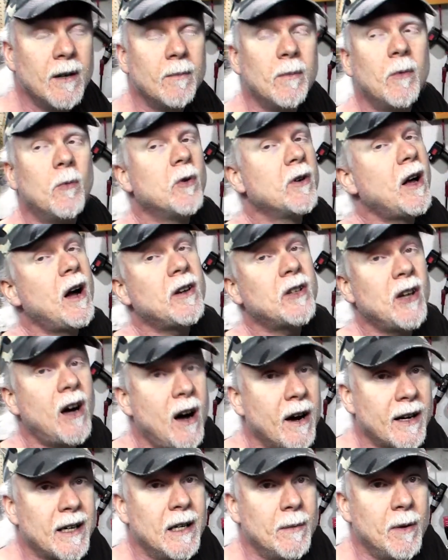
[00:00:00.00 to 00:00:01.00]
But we're not
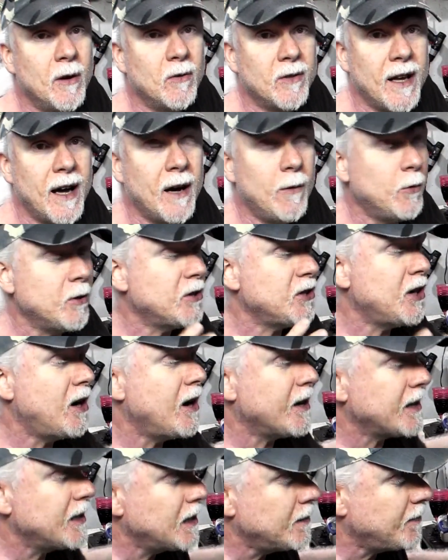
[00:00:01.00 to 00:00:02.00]
talking about that. We're
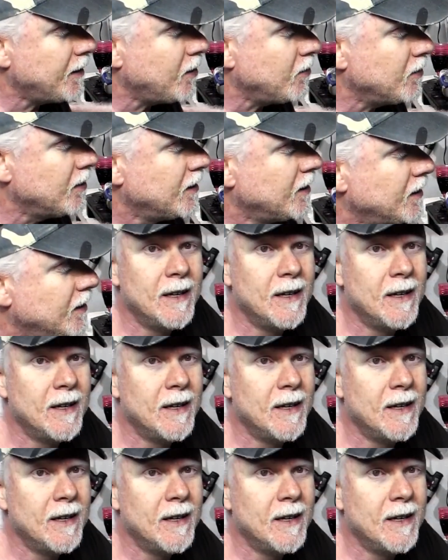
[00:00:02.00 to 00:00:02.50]
talking about